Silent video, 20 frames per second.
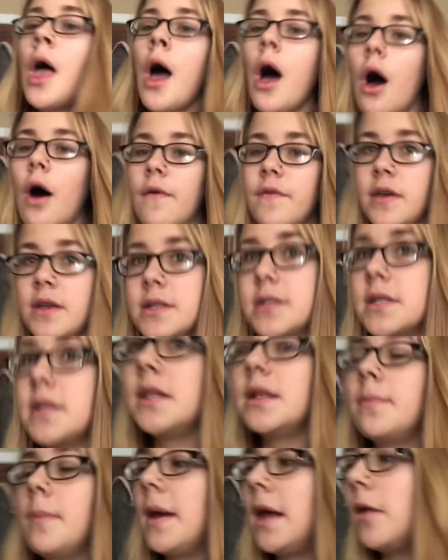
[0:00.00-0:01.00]
Obviously,
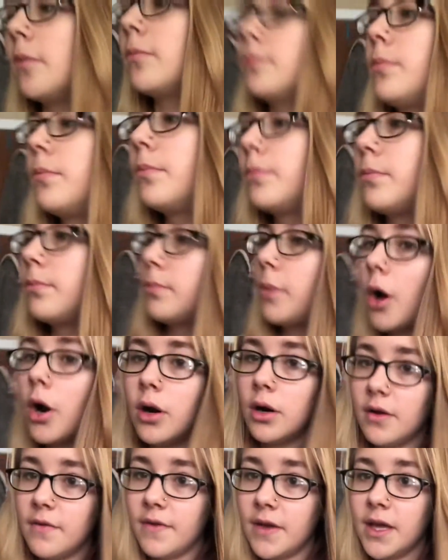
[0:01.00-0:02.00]
the main
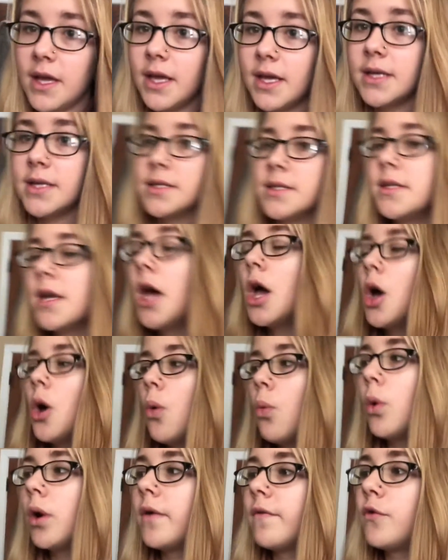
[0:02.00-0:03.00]
part of it is
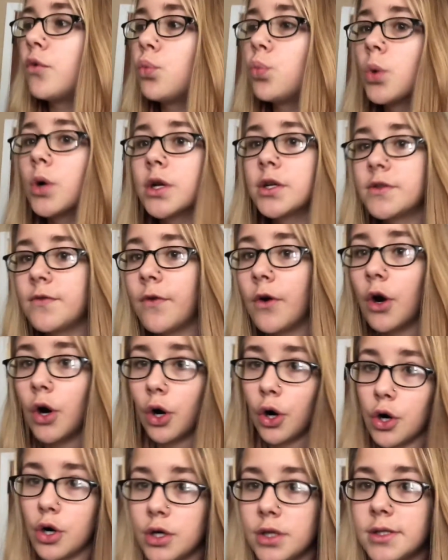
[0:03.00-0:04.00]
whatever works for
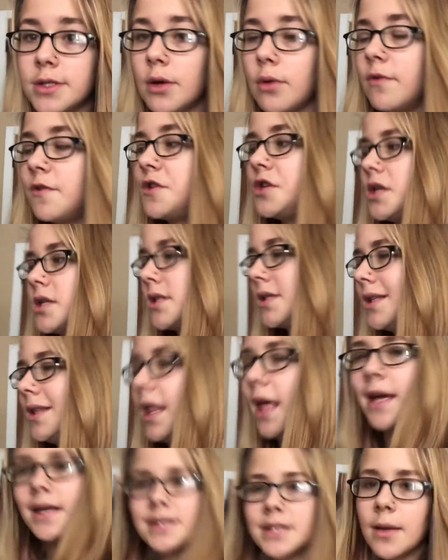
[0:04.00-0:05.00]
her. So if she doesn't
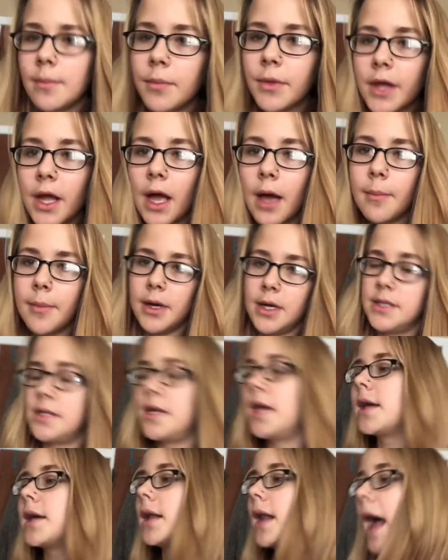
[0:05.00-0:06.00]
like something, I'm going to
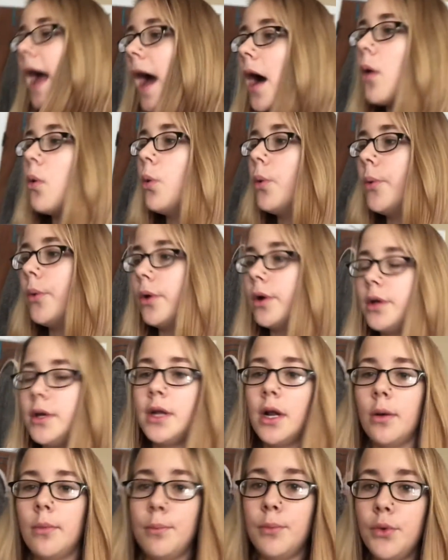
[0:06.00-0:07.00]
take it out or, you
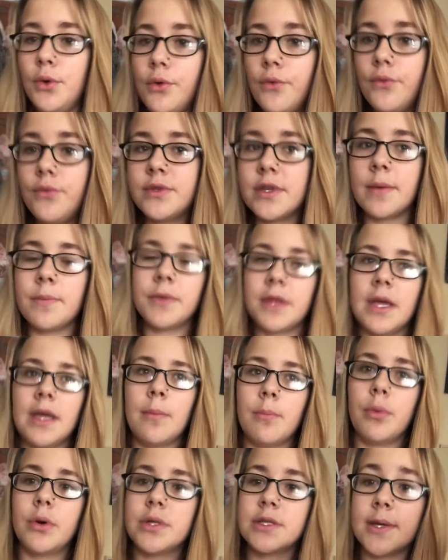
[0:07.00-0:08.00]
know, move something
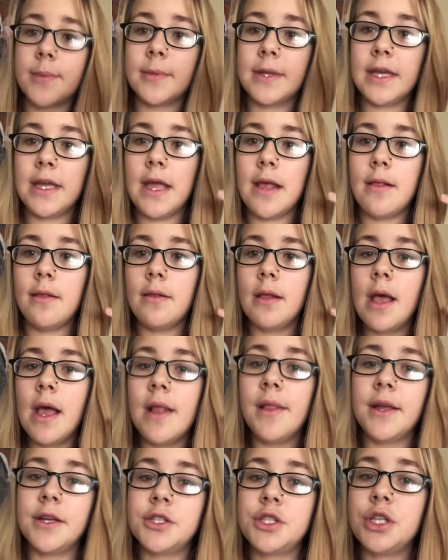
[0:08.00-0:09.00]
and put something in
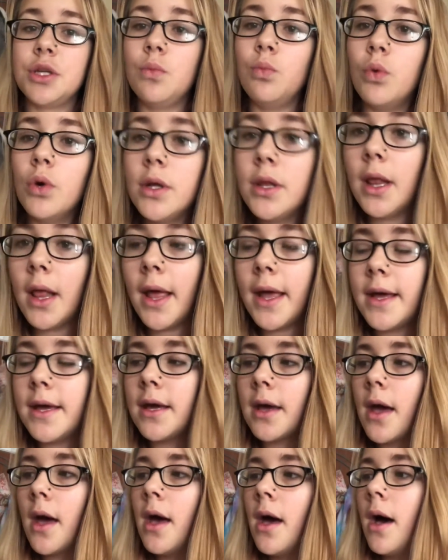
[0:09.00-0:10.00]
that she would
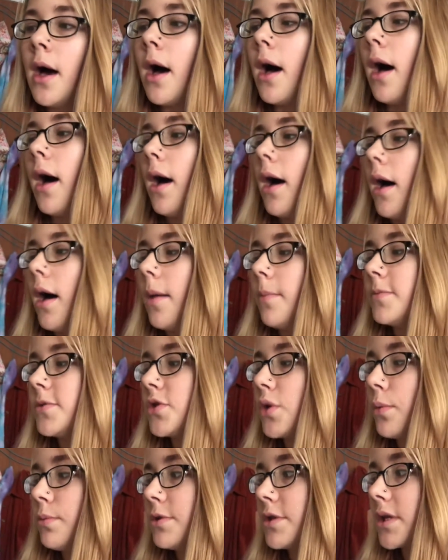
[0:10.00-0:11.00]
like. Um,
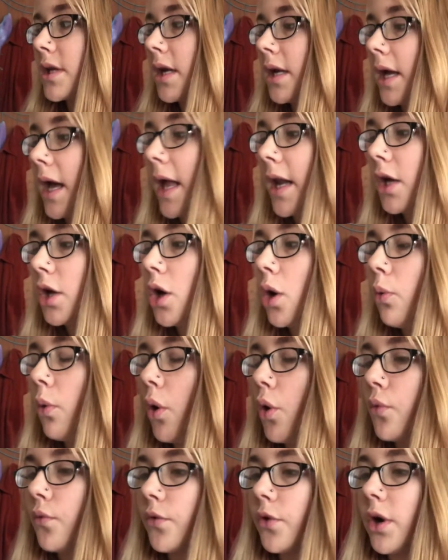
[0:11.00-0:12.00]
so I'm just going to kind of go
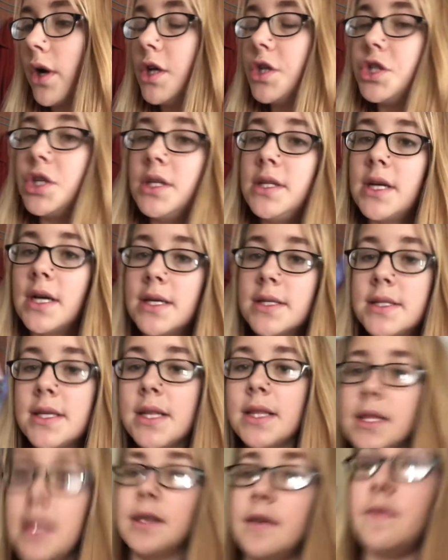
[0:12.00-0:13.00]
over it. She does
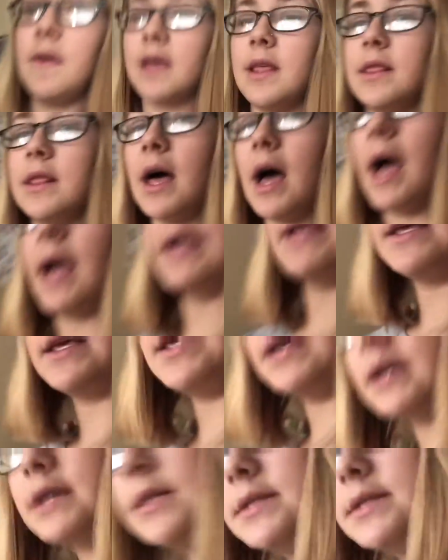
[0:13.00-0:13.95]
live in the IKEA